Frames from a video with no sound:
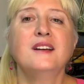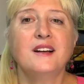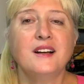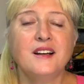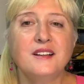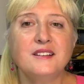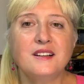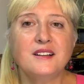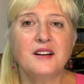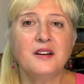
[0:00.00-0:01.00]
and
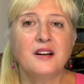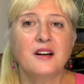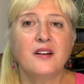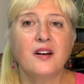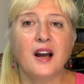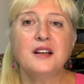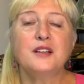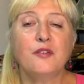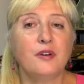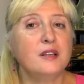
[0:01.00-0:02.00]
uh,
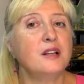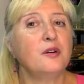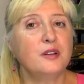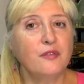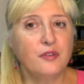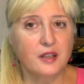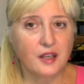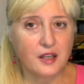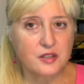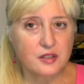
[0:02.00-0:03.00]
activate the
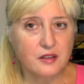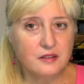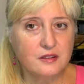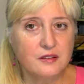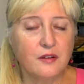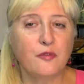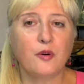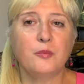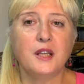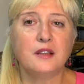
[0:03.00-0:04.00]
notification
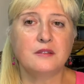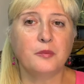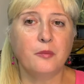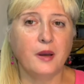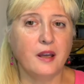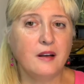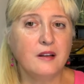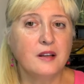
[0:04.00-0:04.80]
from that bell